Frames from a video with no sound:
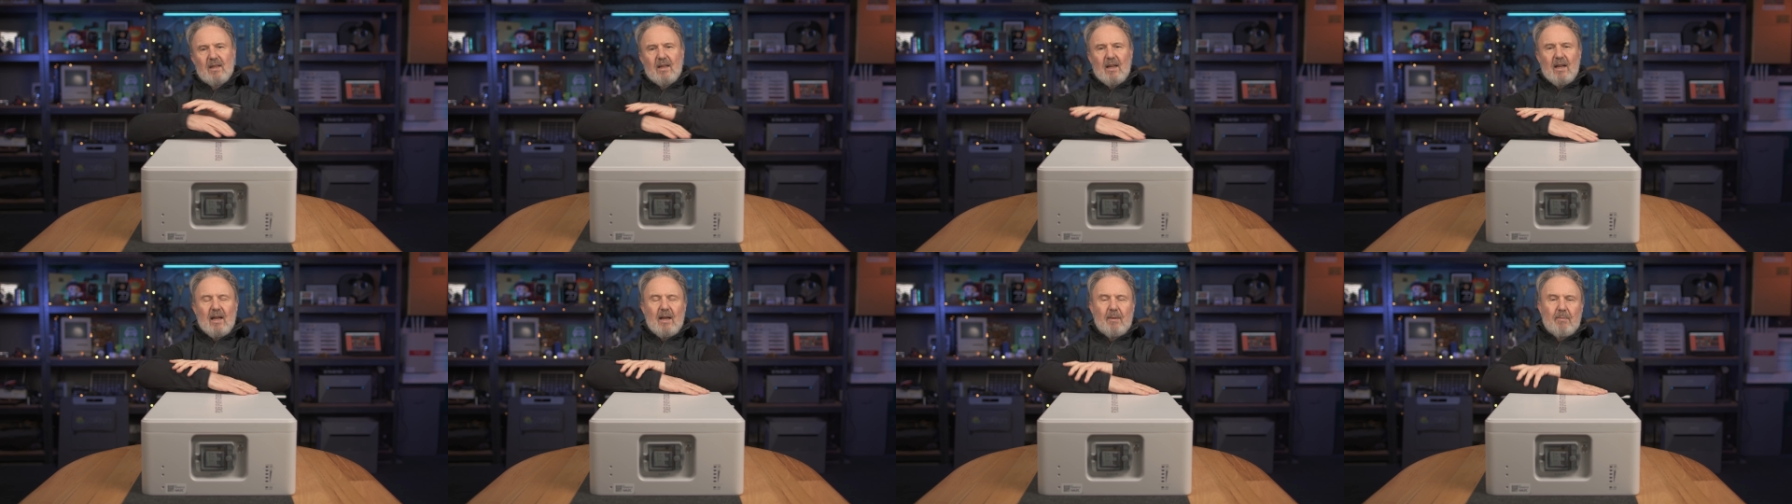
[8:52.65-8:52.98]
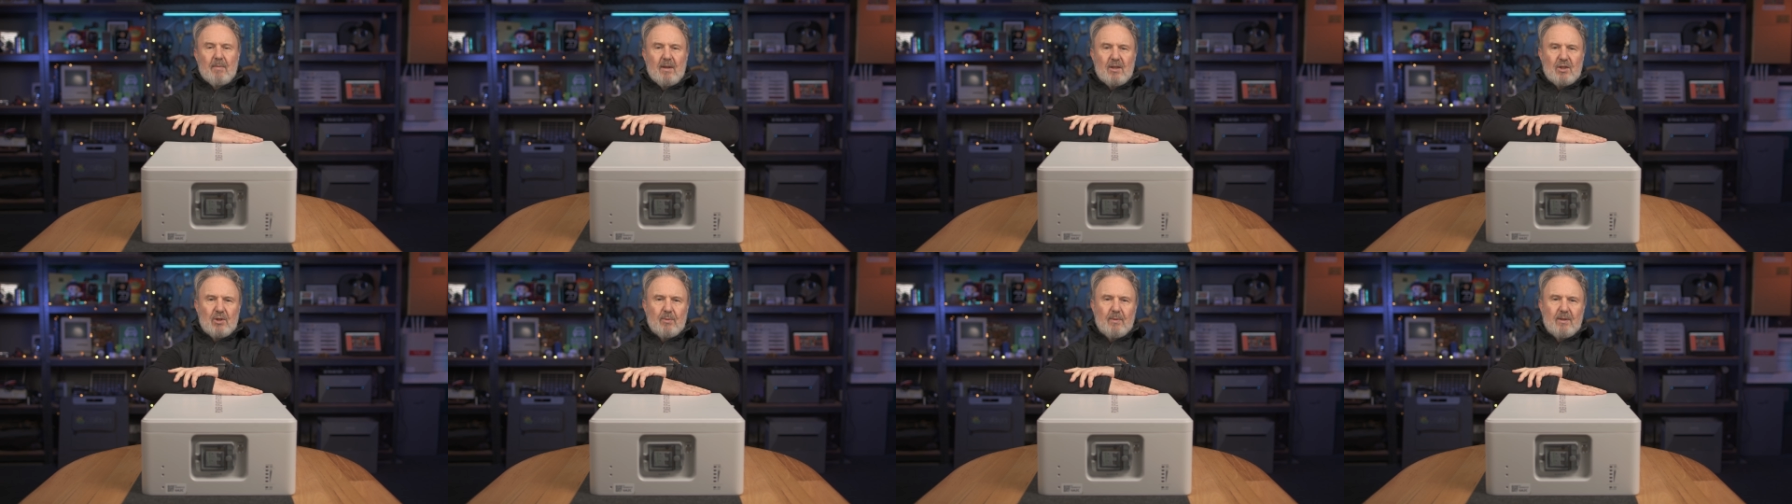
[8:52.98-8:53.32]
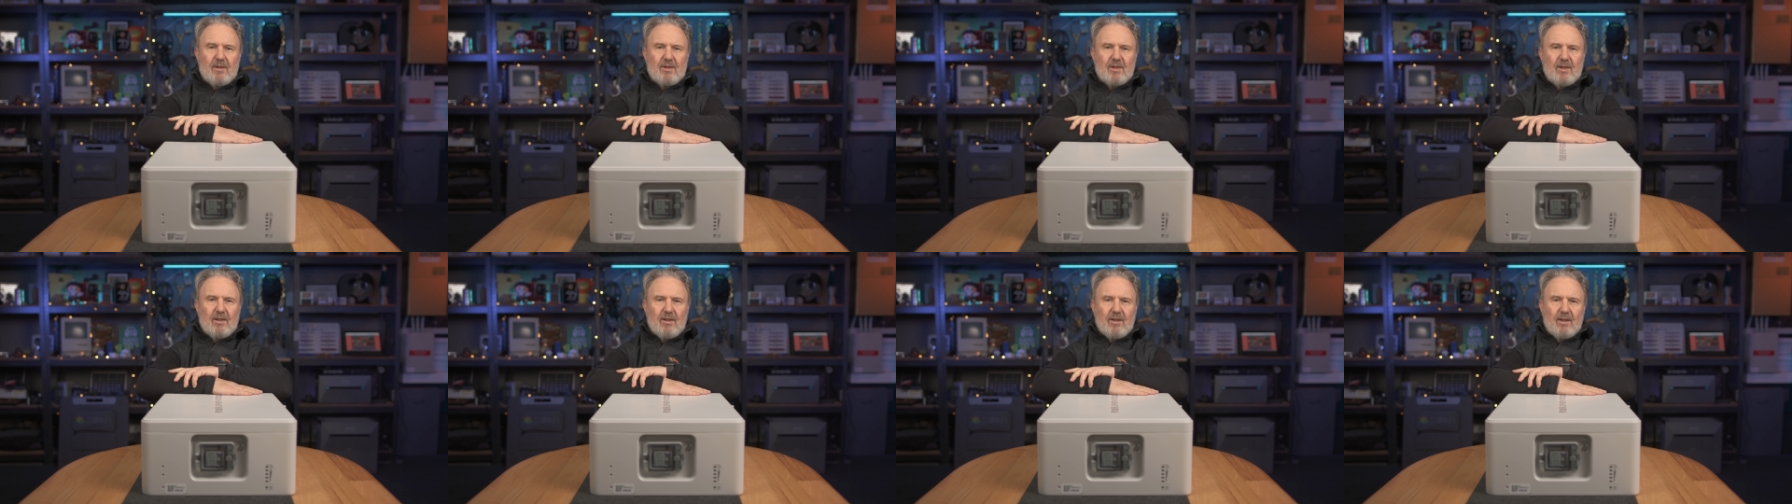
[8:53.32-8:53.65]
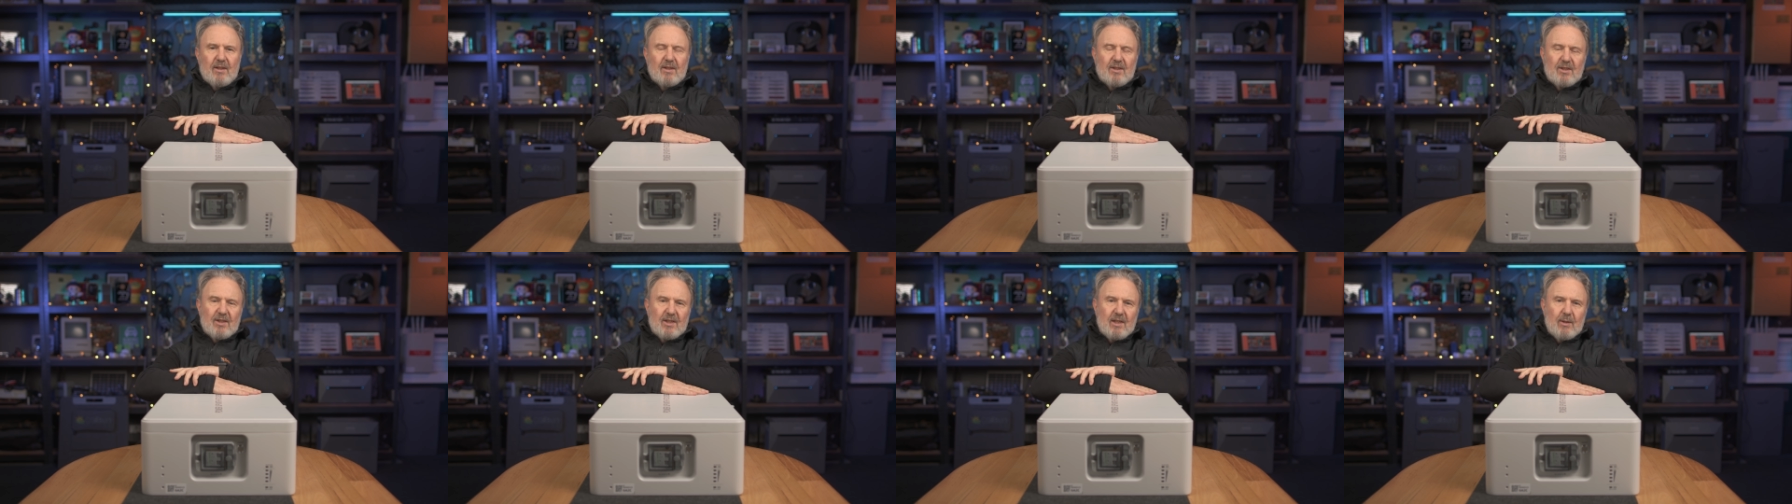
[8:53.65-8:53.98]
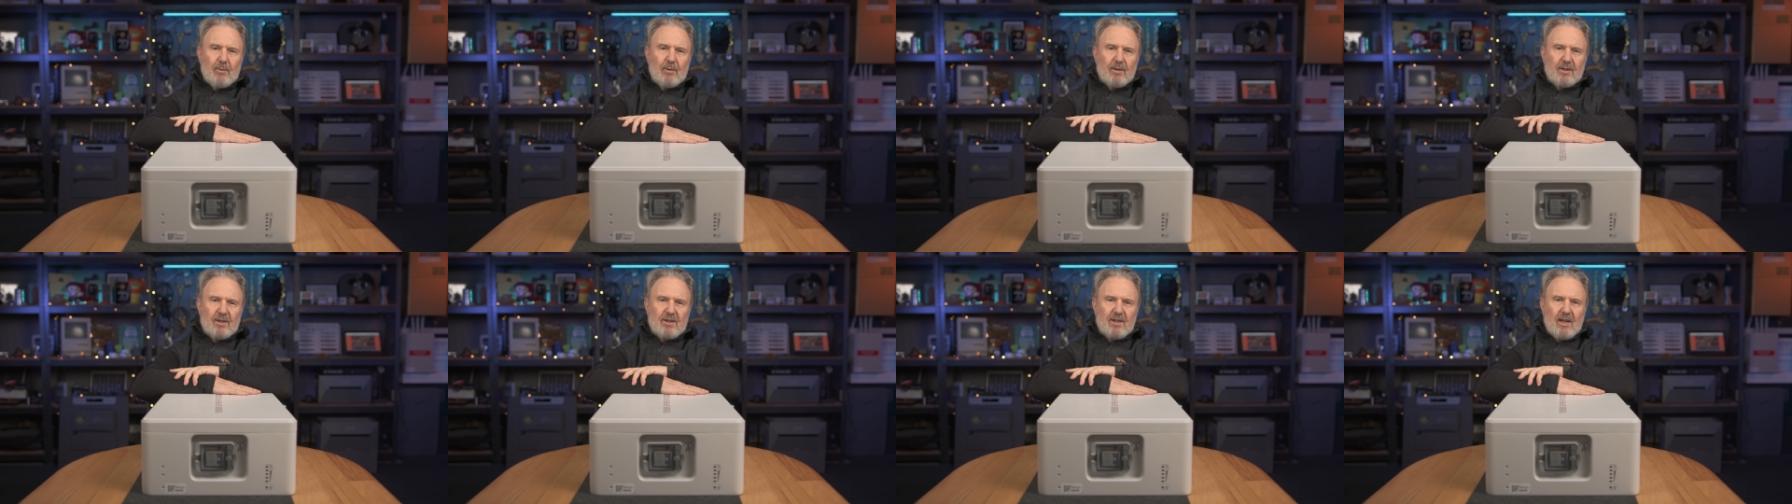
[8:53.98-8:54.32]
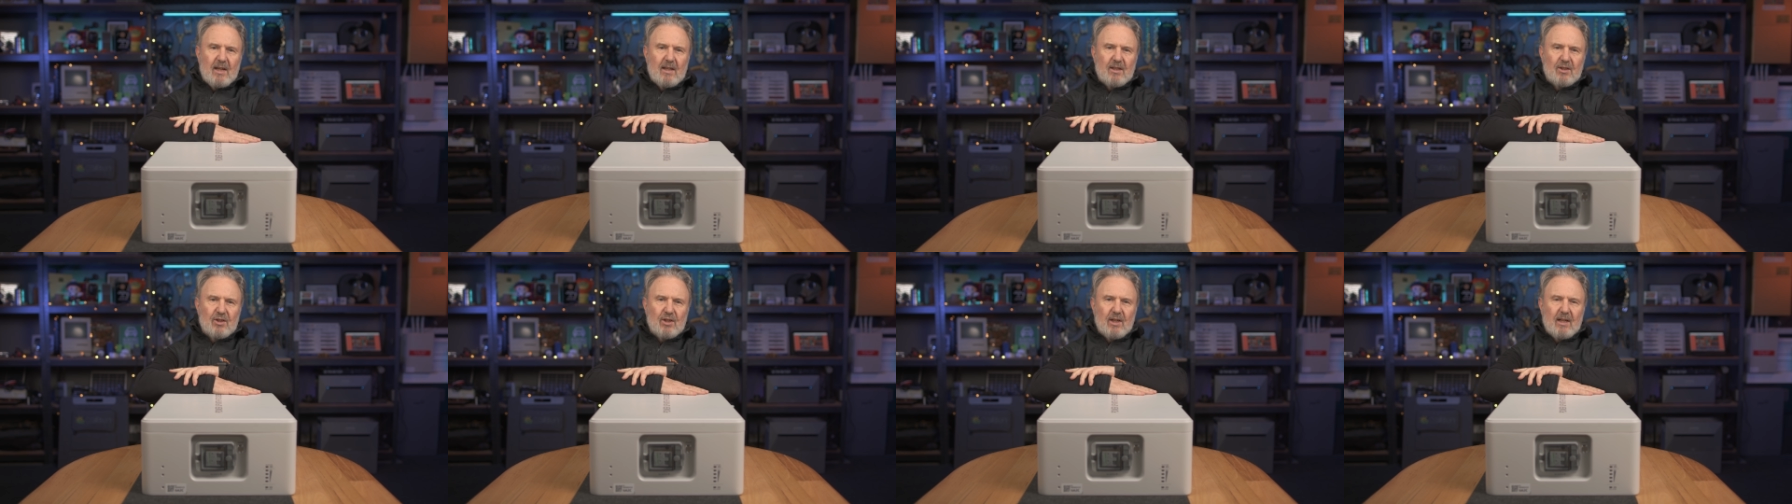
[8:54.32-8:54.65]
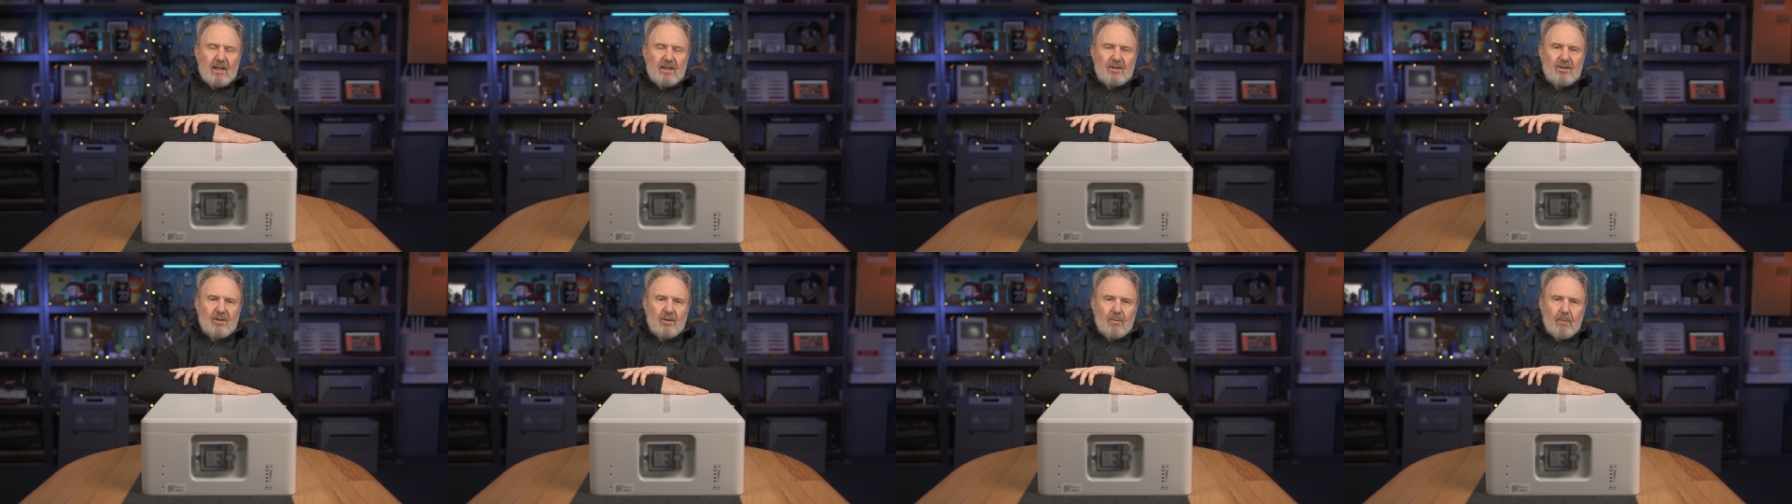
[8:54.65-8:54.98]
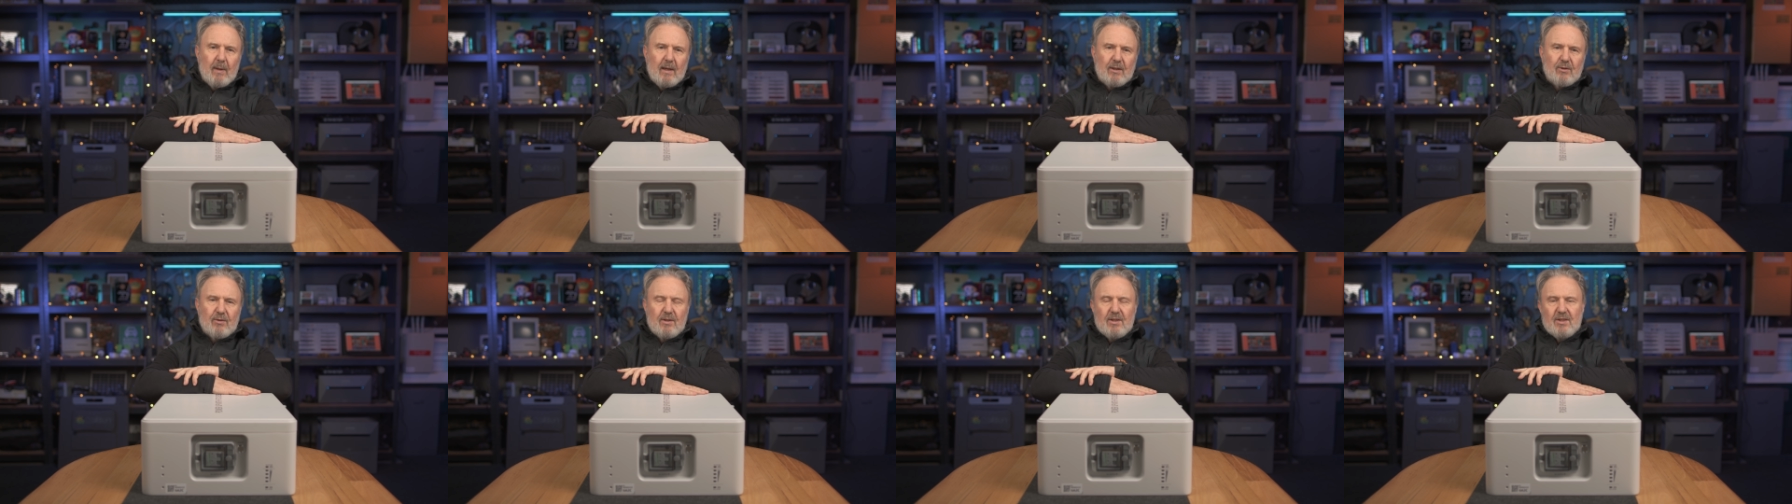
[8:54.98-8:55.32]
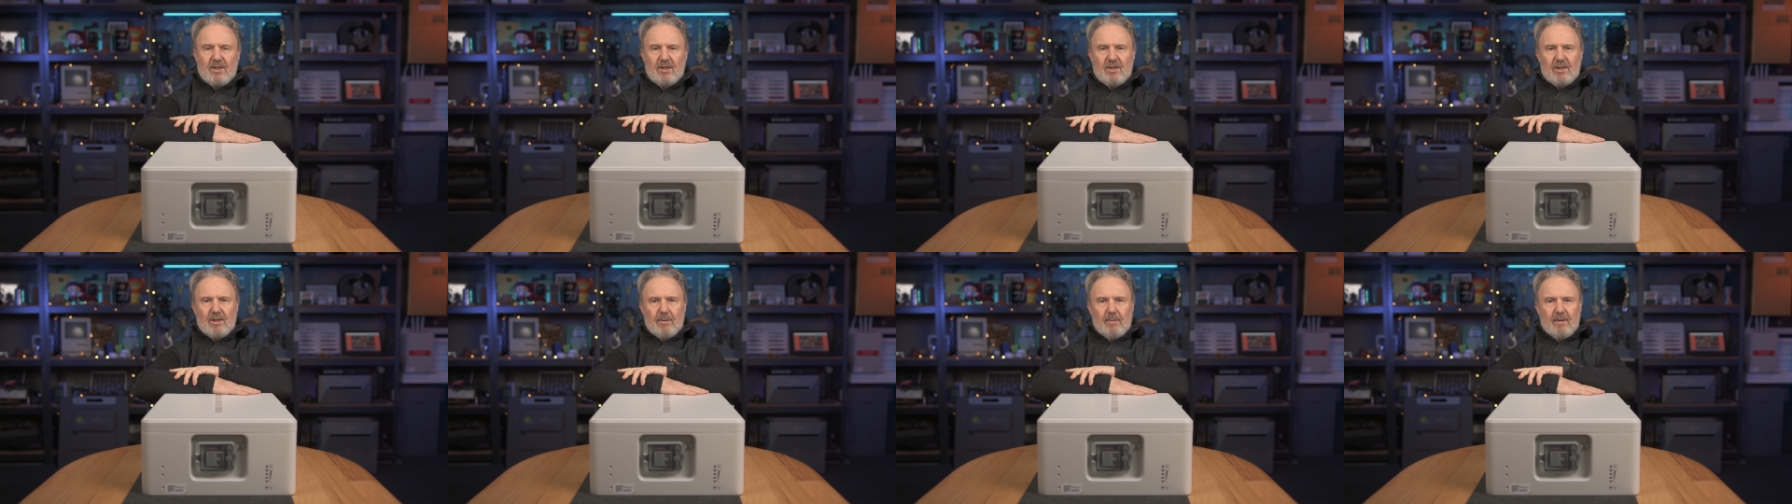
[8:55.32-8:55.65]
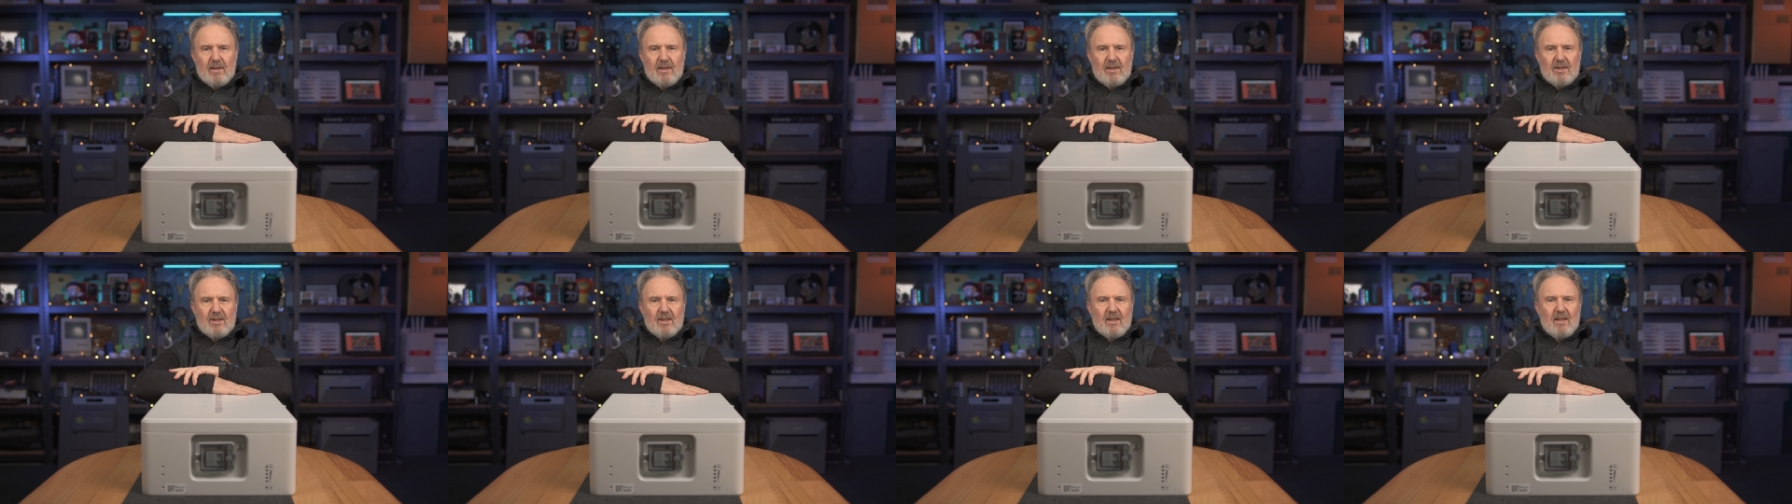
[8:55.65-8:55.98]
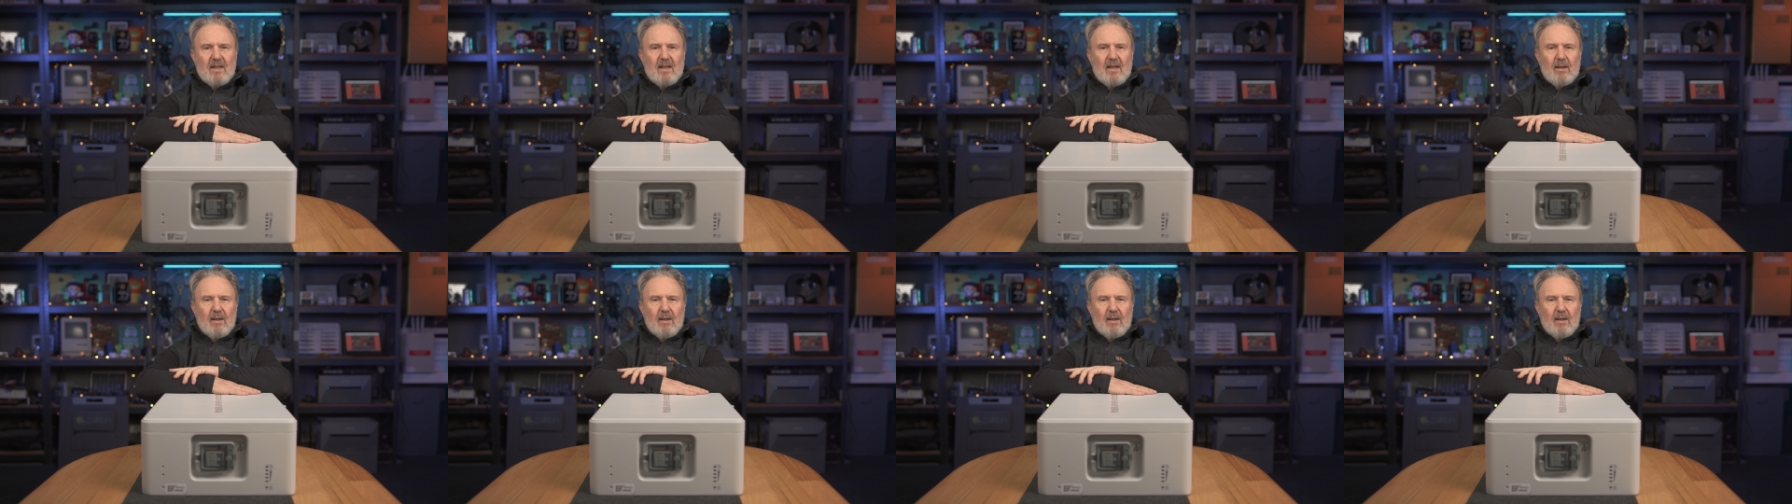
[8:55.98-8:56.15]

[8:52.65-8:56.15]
uh, measurement so you can see what the state of charge of the battery system is